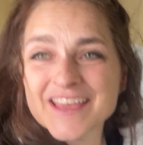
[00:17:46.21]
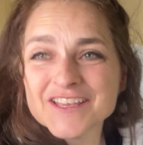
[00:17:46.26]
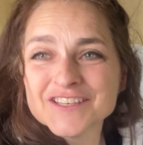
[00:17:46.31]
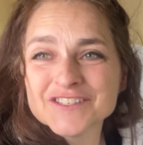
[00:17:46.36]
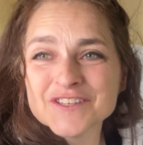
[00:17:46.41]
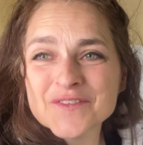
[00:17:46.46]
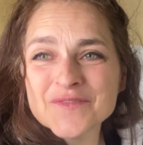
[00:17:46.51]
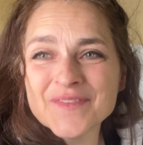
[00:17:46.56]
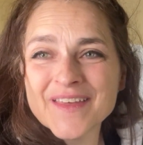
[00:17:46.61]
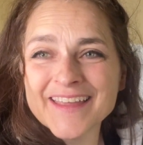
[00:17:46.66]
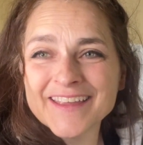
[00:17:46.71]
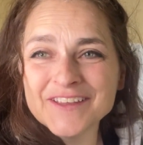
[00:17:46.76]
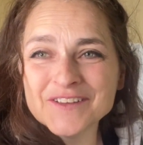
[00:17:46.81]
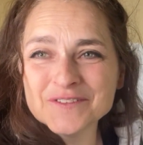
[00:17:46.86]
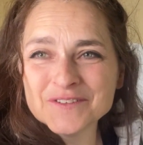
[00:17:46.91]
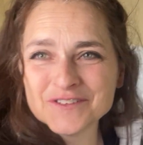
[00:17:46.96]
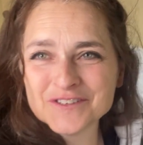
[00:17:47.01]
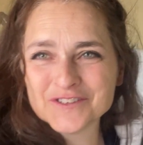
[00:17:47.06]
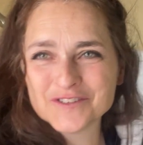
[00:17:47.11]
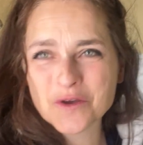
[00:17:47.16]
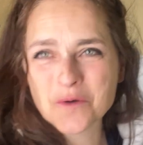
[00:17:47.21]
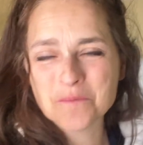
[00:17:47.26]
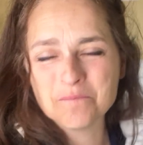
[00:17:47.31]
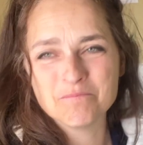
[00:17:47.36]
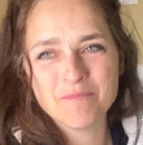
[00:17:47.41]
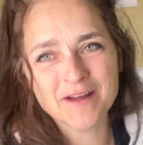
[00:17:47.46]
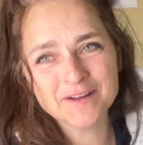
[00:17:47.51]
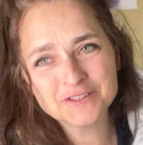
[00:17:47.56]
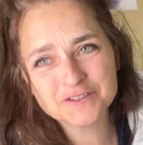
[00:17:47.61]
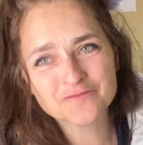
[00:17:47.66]
So thank you so
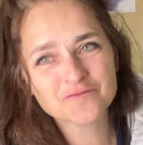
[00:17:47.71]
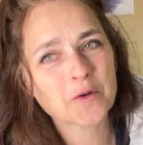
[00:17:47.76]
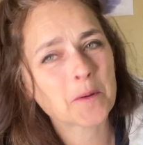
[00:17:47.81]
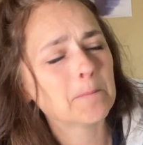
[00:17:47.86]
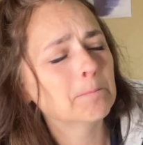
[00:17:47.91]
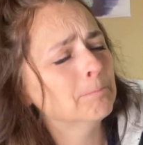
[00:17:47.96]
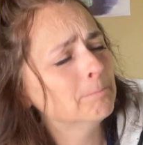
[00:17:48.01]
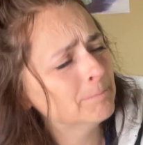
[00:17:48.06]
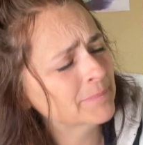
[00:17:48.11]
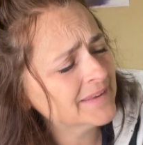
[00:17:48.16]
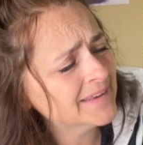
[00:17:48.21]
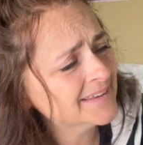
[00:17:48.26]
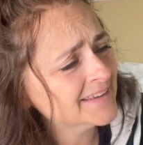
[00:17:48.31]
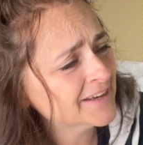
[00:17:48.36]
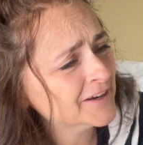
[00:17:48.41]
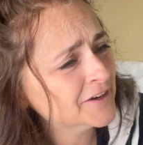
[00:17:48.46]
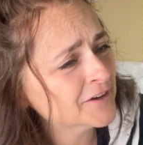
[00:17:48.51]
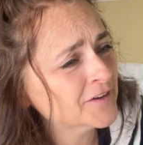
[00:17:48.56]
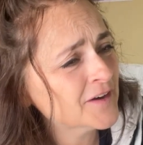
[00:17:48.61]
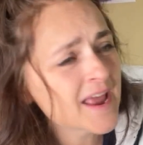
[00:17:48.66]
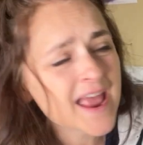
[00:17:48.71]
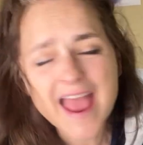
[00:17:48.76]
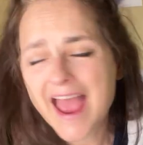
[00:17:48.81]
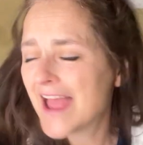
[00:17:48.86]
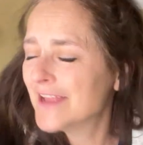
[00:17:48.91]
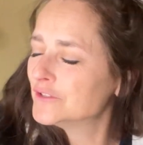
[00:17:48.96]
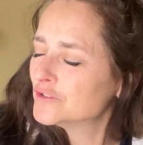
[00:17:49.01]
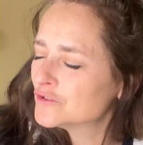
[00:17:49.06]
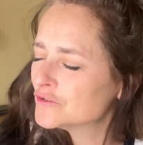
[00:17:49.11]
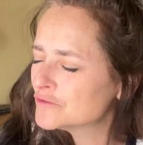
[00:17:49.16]
much for being here
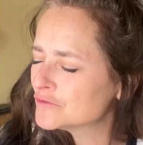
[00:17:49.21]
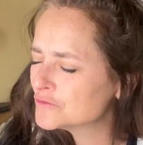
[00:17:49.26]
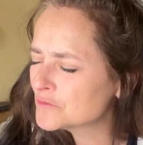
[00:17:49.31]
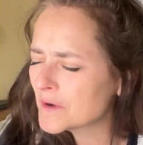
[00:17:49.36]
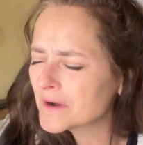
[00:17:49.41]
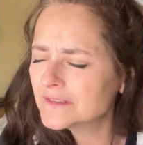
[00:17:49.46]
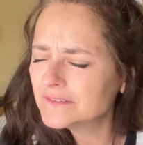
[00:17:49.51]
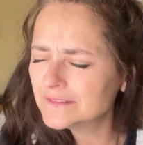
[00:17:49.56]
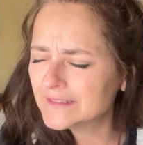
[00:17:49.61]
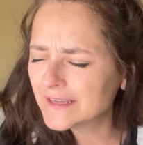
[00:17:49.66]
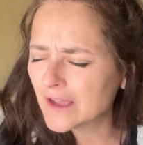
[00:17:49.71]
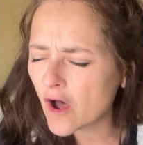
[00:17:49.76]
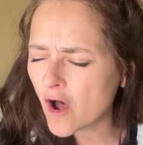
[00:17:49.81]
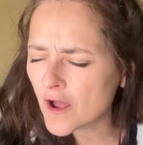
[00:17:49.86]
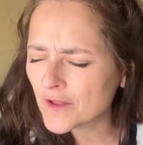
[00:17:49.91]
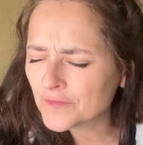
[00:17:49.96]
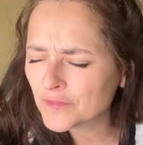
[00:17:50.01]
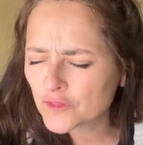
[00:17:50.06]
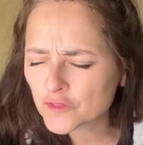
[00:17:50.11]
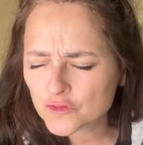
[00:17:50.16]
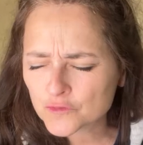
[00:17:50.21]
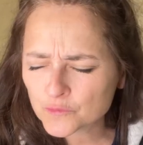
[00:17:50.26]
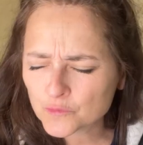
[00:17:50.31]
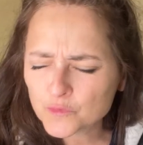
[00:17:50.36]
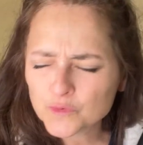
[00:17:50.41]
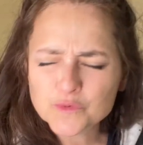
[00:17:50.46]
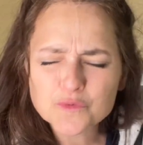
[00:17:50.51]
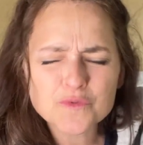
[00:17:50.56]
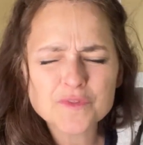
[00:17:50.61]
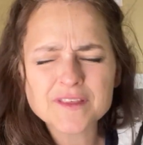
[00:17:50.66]
and struggling on
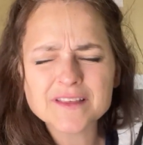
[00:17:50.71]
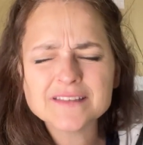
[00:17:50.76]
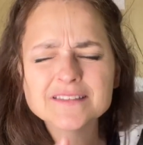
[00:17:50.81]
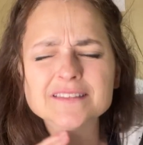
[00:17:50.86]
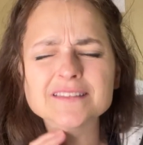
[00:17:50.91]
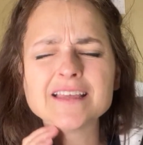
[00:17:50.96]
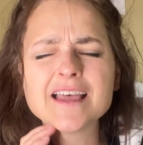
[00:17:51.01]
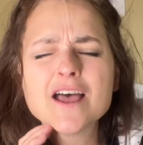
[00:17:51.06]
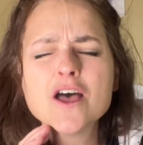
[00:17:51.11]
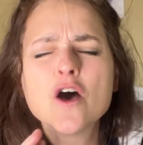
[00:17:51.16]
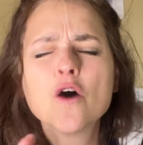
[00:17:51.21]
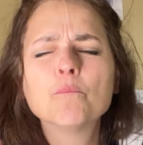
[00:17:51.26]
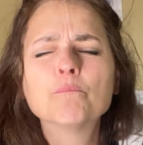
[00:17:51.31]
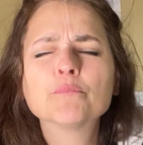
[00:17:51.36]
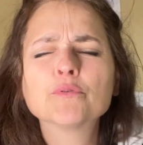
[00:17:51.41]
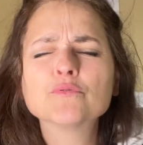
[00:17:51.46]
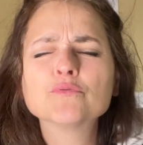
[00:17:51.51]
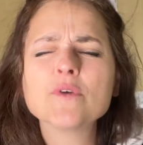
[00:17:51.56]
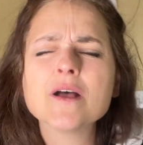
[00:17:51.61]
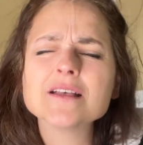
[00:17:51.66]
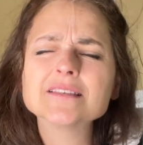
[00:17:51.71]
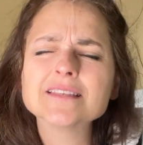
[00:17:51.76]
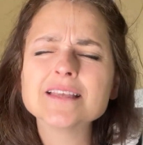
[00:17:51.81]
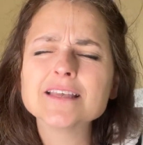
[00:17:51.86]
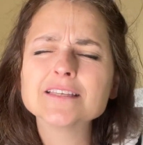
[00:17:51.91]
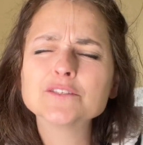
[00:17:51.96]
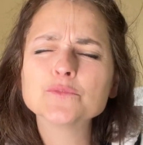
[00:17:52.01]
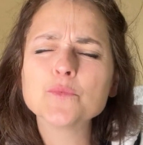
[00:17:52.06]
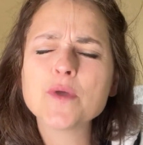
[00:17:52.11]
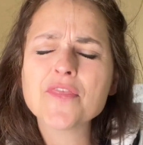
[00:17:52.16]
through this
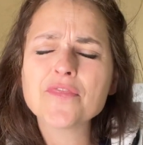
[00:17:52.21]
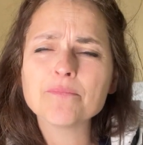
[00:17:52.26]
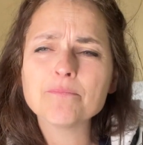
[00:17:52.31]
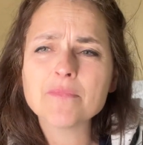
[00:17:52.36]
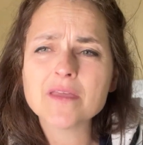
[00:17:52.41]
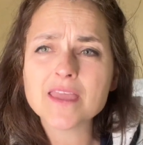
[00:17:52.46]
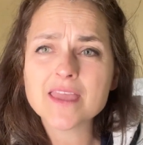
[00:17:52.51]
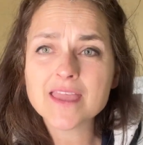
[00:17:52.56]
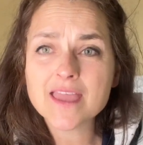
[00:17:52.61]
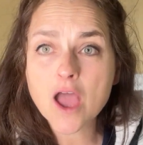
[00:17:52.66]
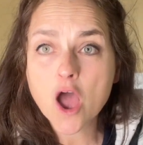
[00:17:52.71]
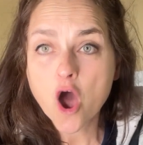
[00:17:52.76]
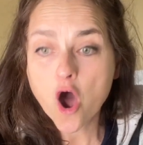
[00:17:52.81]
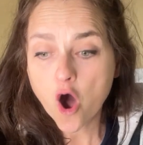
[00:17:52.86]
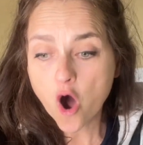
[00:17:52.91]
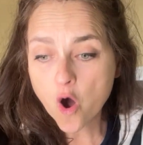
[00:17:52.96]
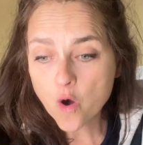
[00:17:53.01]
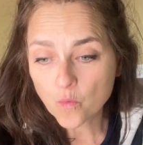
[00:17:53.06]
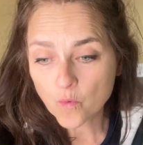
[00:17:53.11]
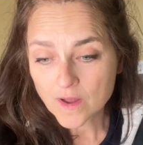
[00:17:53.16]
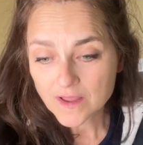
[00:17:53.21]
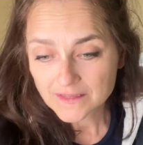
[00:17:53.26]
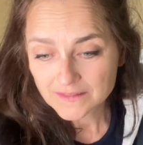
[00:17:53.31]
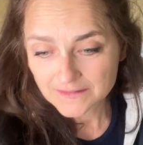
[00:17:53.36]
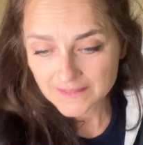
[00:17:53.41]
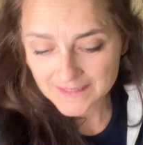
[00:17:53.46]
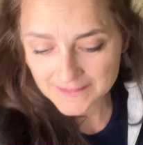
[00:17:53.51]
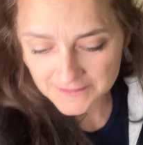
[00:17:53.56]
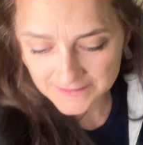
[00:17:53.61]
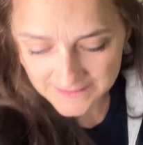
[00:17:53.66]
process with me. Oh,
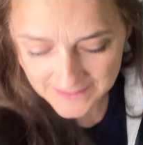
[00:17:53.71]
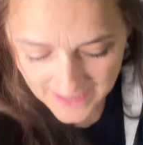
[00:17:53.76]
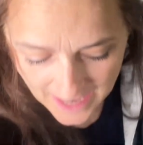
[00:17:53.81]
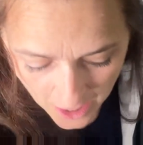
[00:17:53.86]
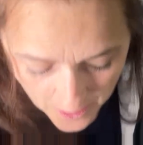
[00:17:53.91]
let's see